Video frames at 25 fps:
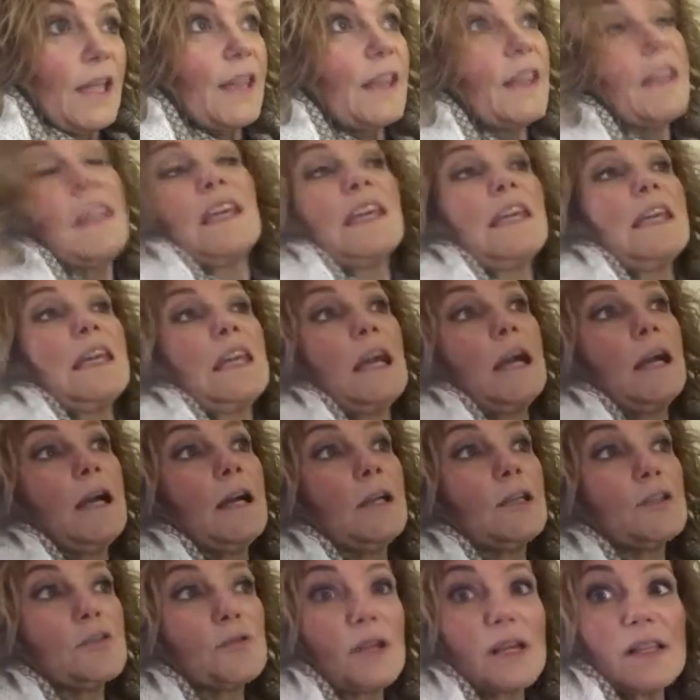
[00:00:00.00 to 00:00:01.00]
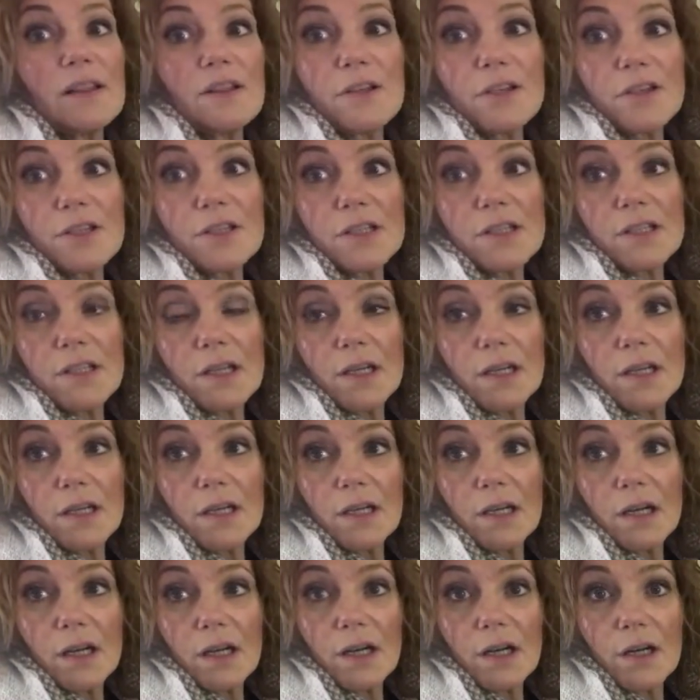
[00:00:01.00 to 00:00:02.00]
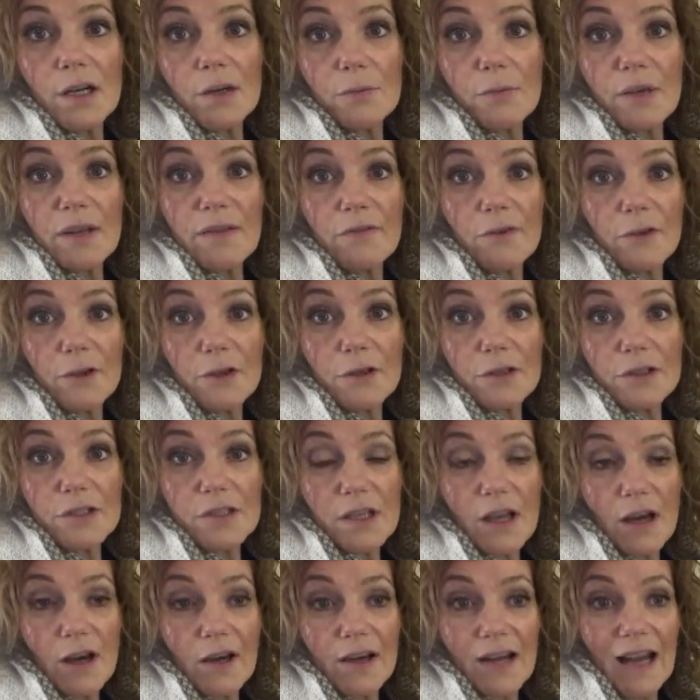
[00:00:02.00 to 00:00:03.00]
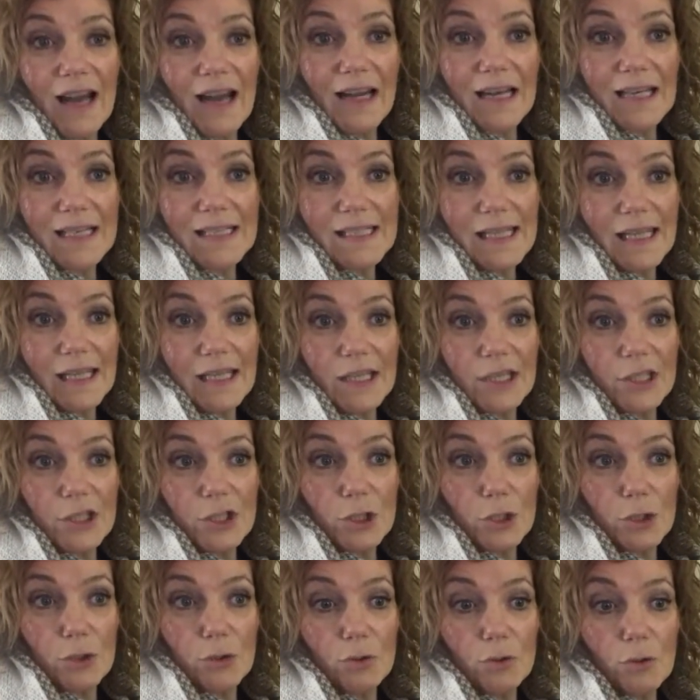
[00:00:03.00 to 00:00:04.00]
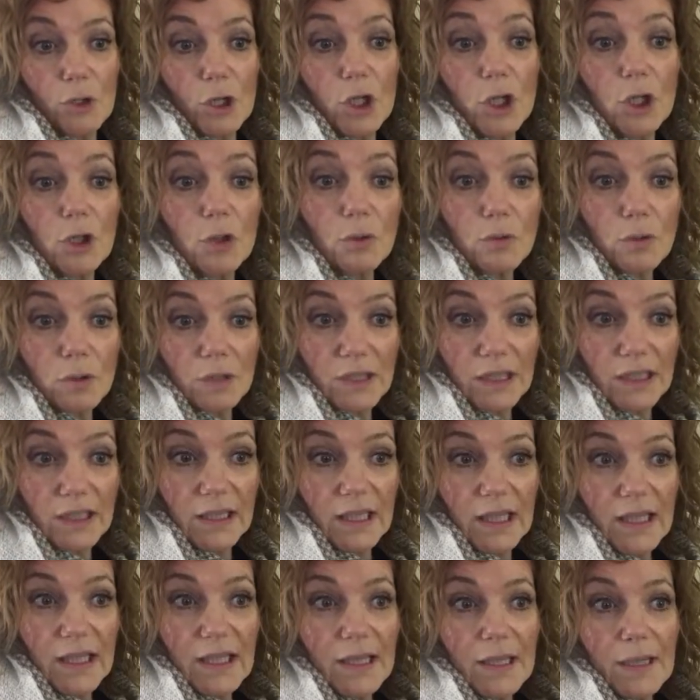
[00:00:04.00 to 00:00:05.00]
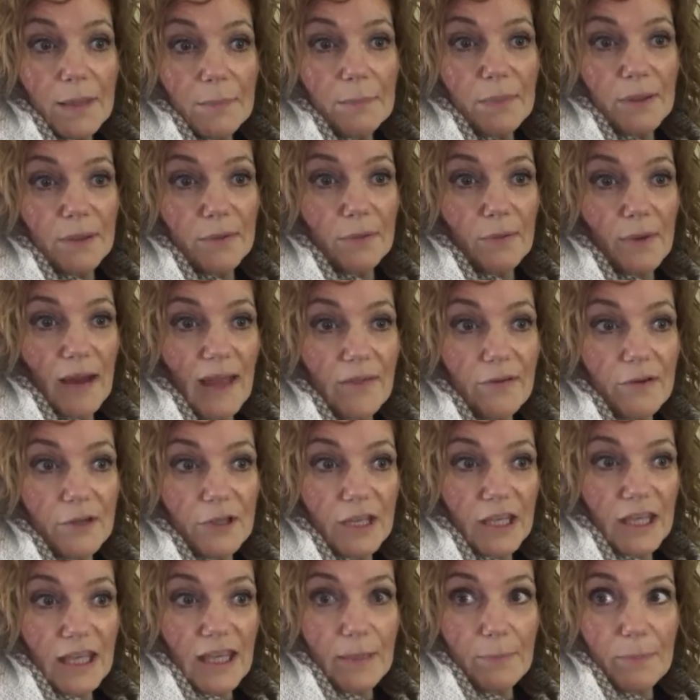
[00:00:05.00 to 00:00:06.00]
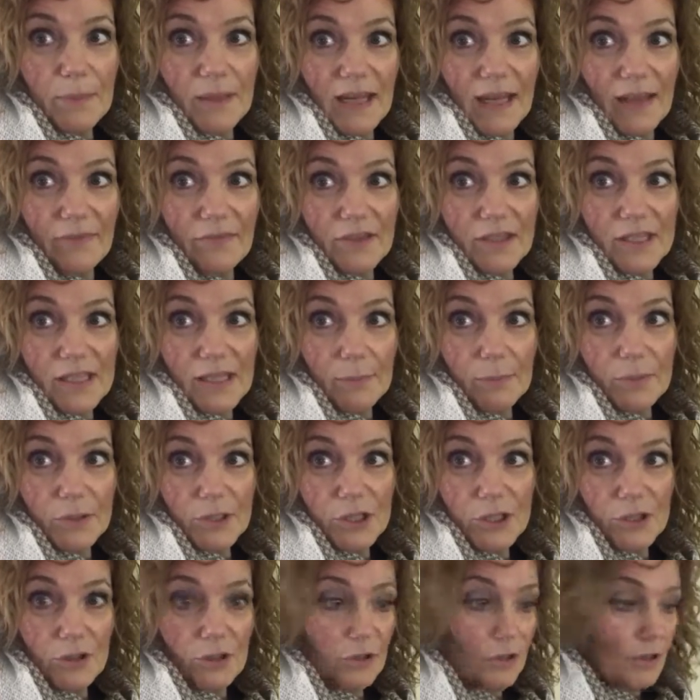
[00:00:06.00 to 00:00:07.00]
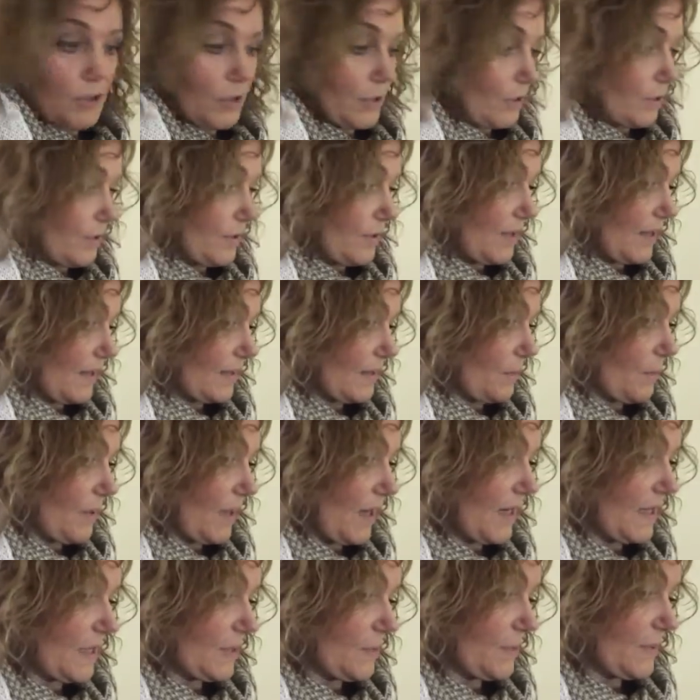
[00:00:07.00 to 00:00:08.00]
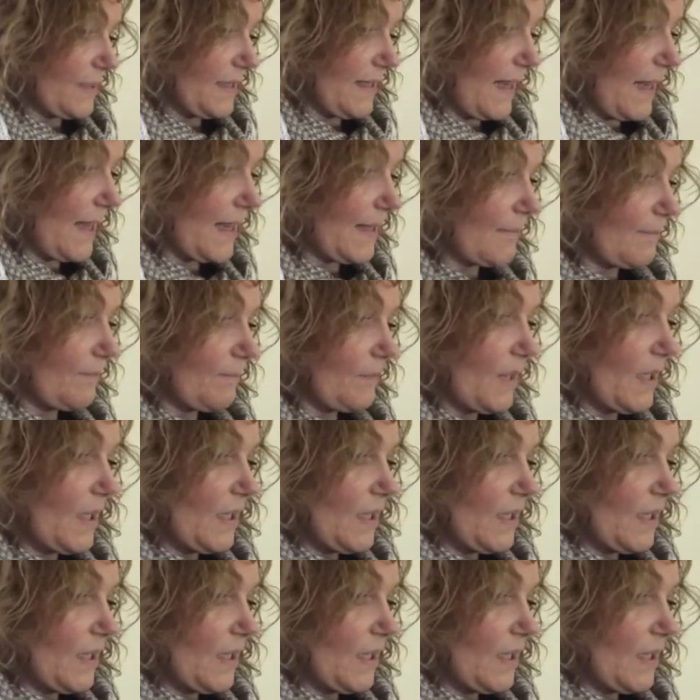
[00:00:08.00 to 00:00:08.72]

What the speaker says: the trailers, reefers are not intended to cool, but rather to keep it at the temperature that the product was at.